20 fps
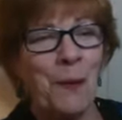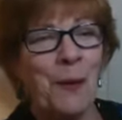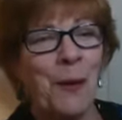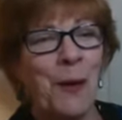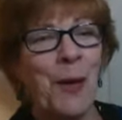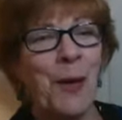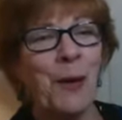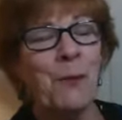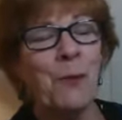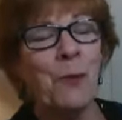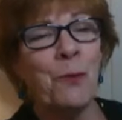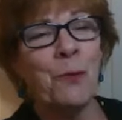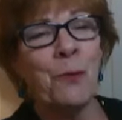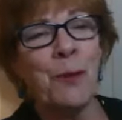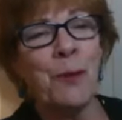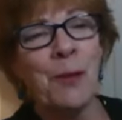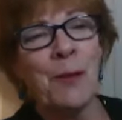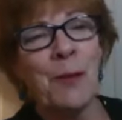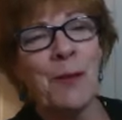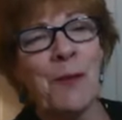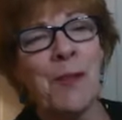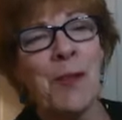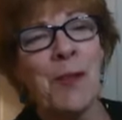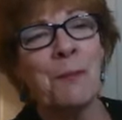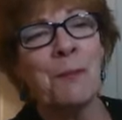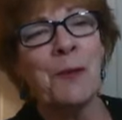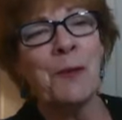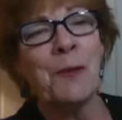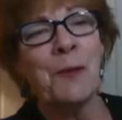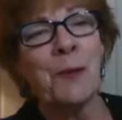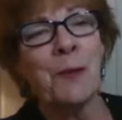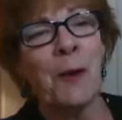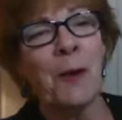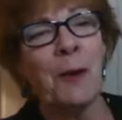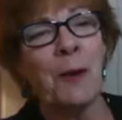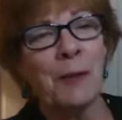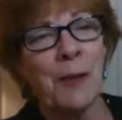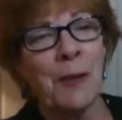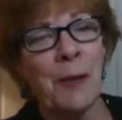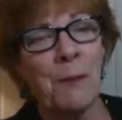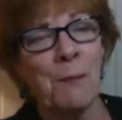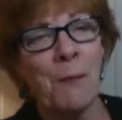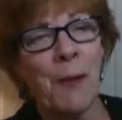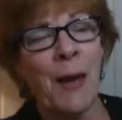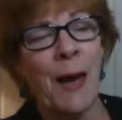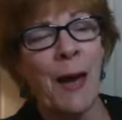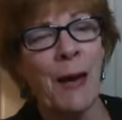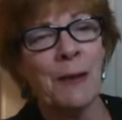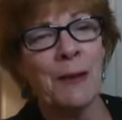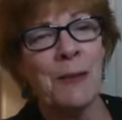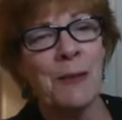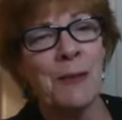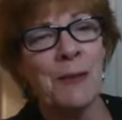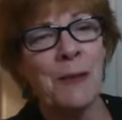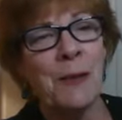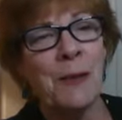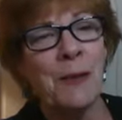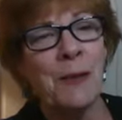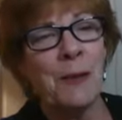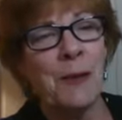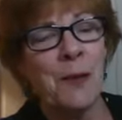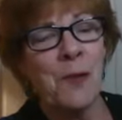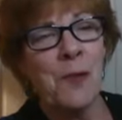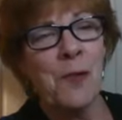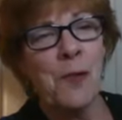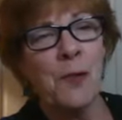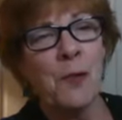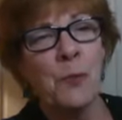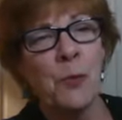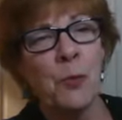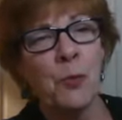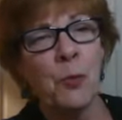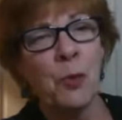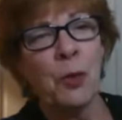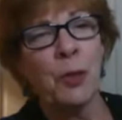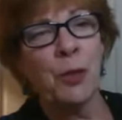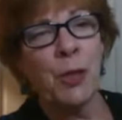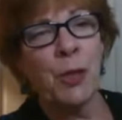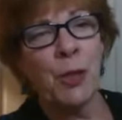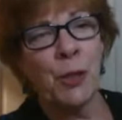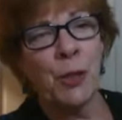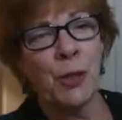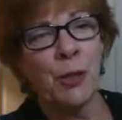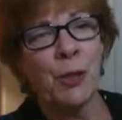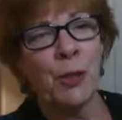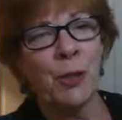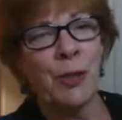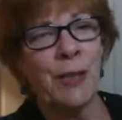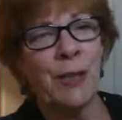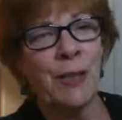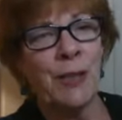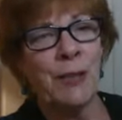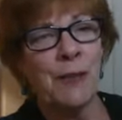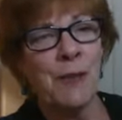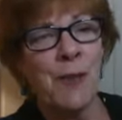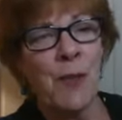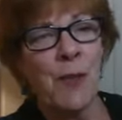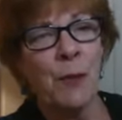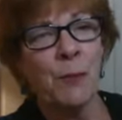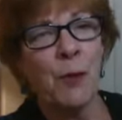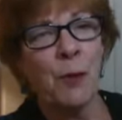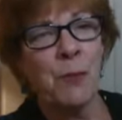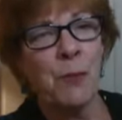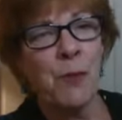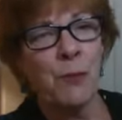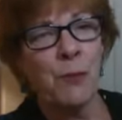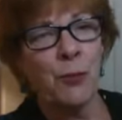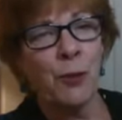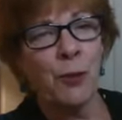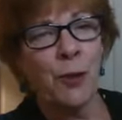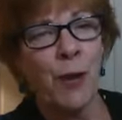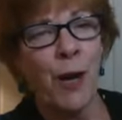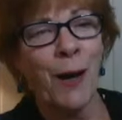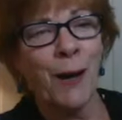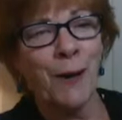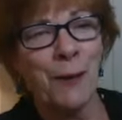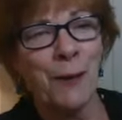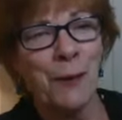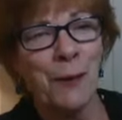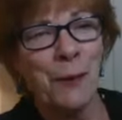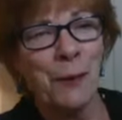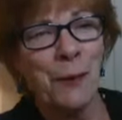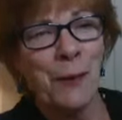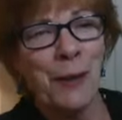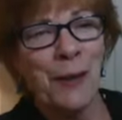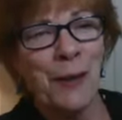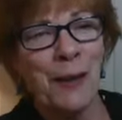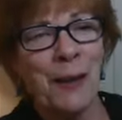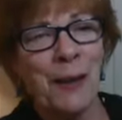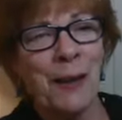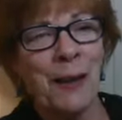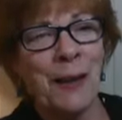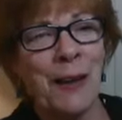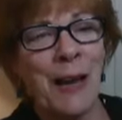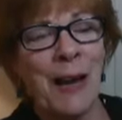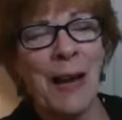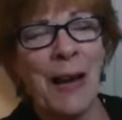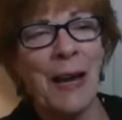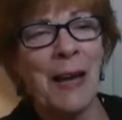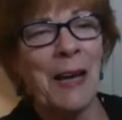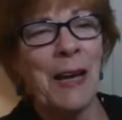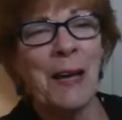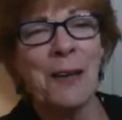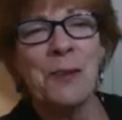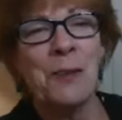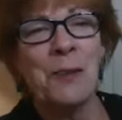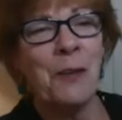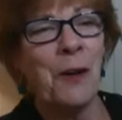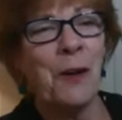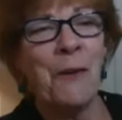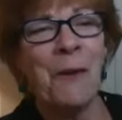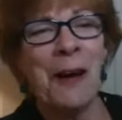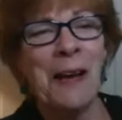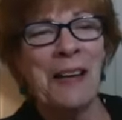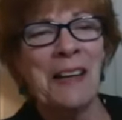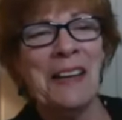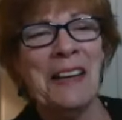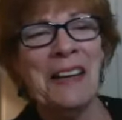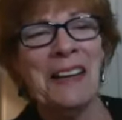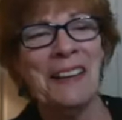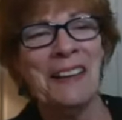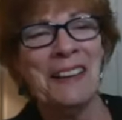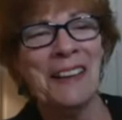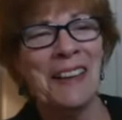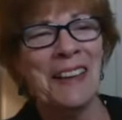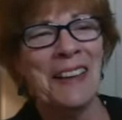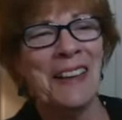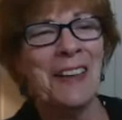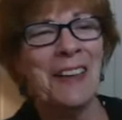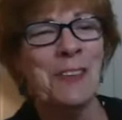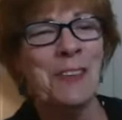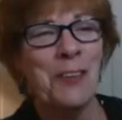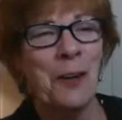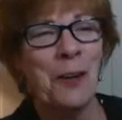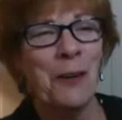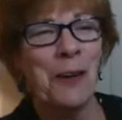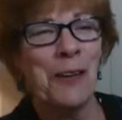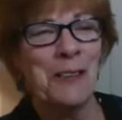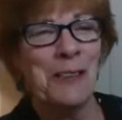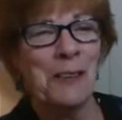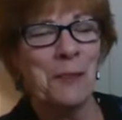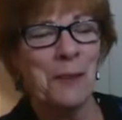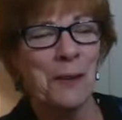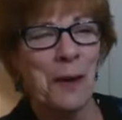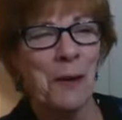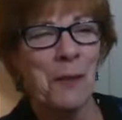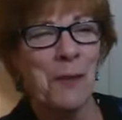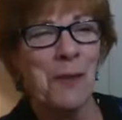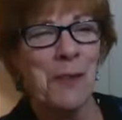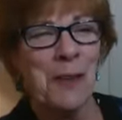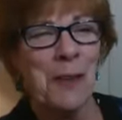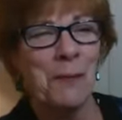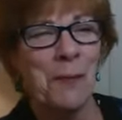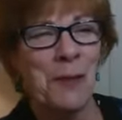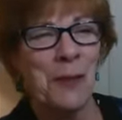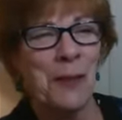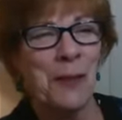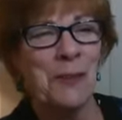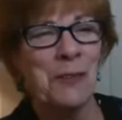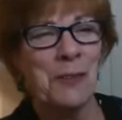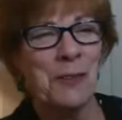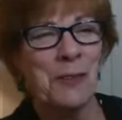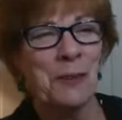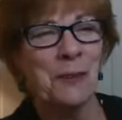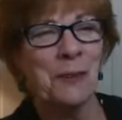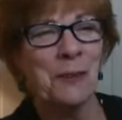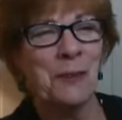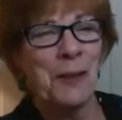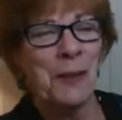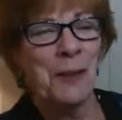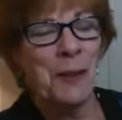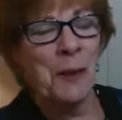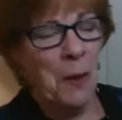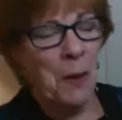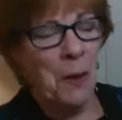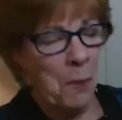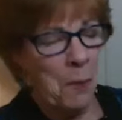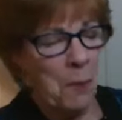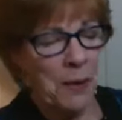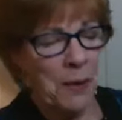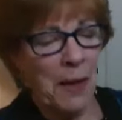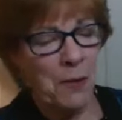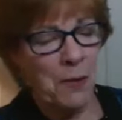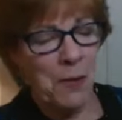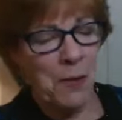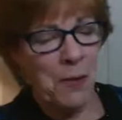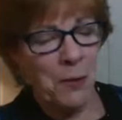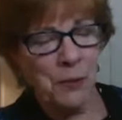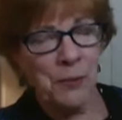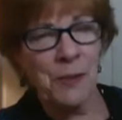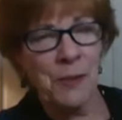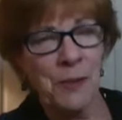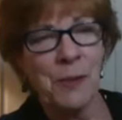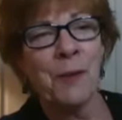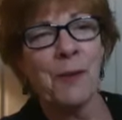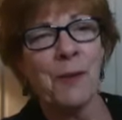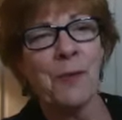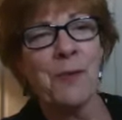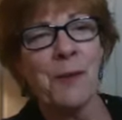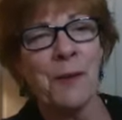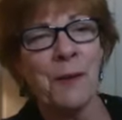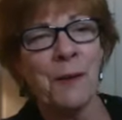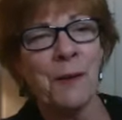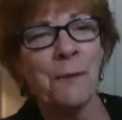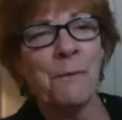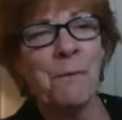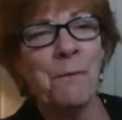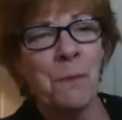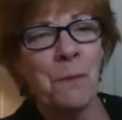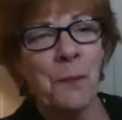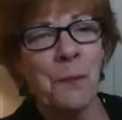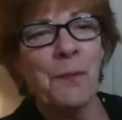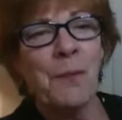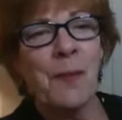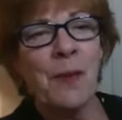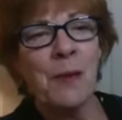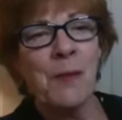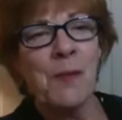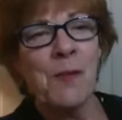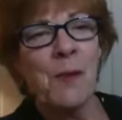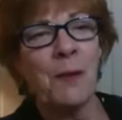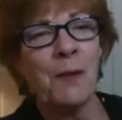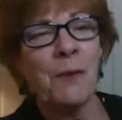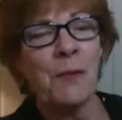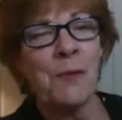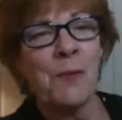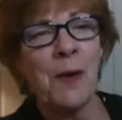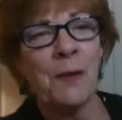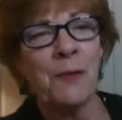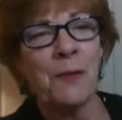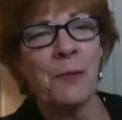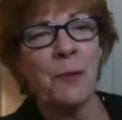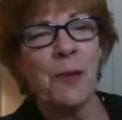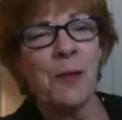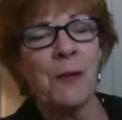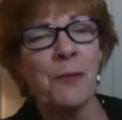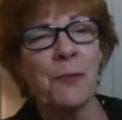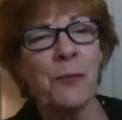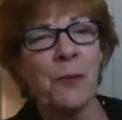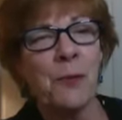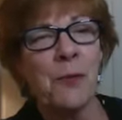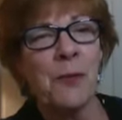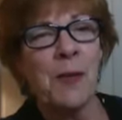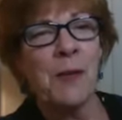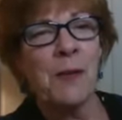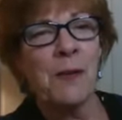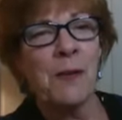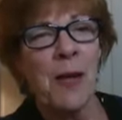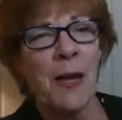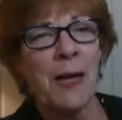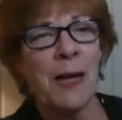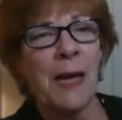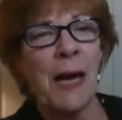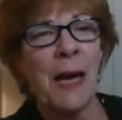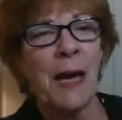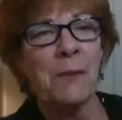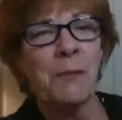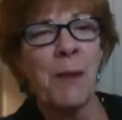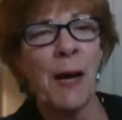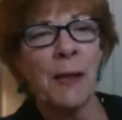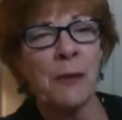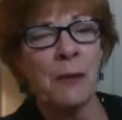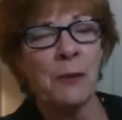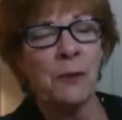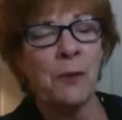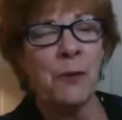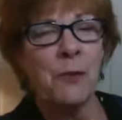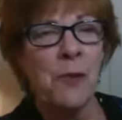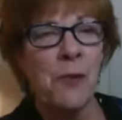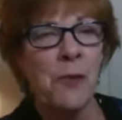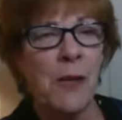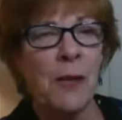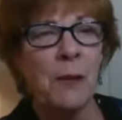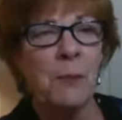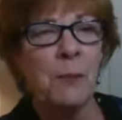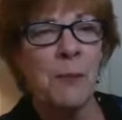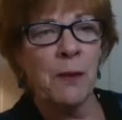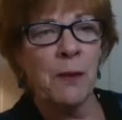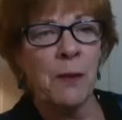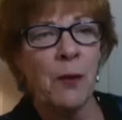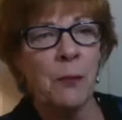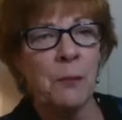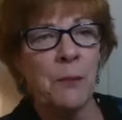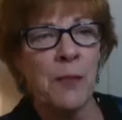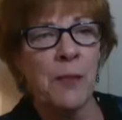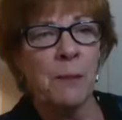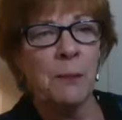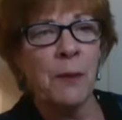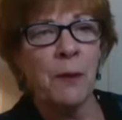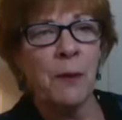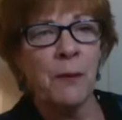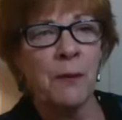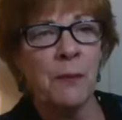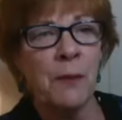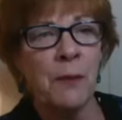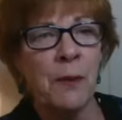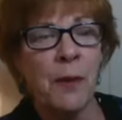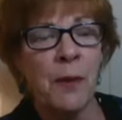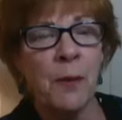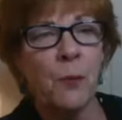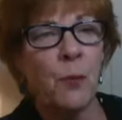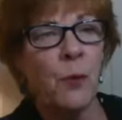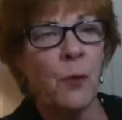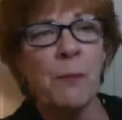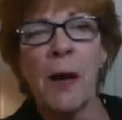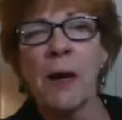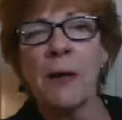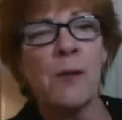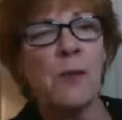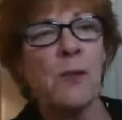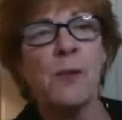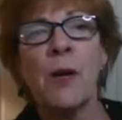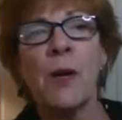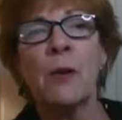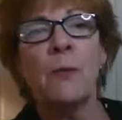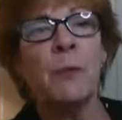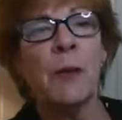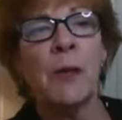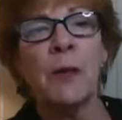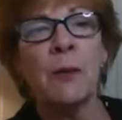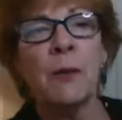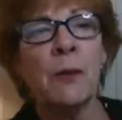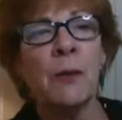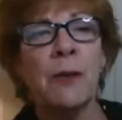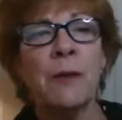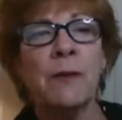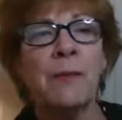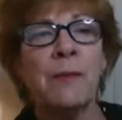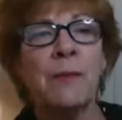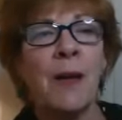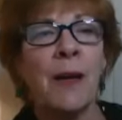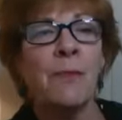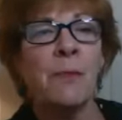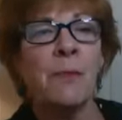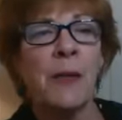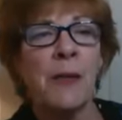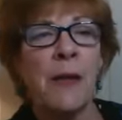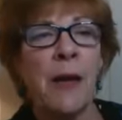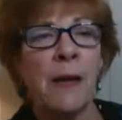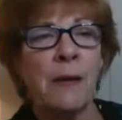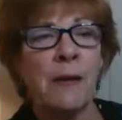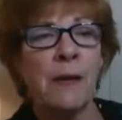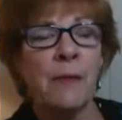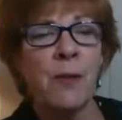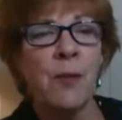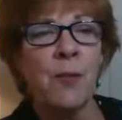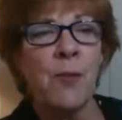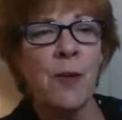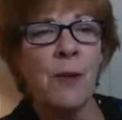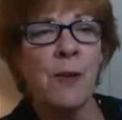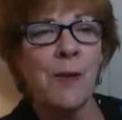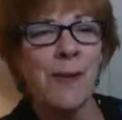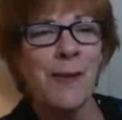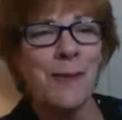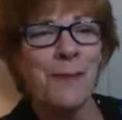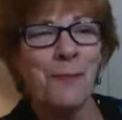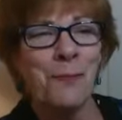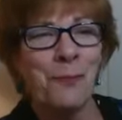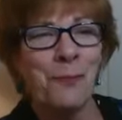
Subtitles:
And when we accepted the call to come back and assume the work here in the suburbs of Chicago, I had no idea what I was coming into. But that was 13 years ago. So one of the first things I had Michael do is take Home Depot, and we bought a snowblower, and I've been at it ever since.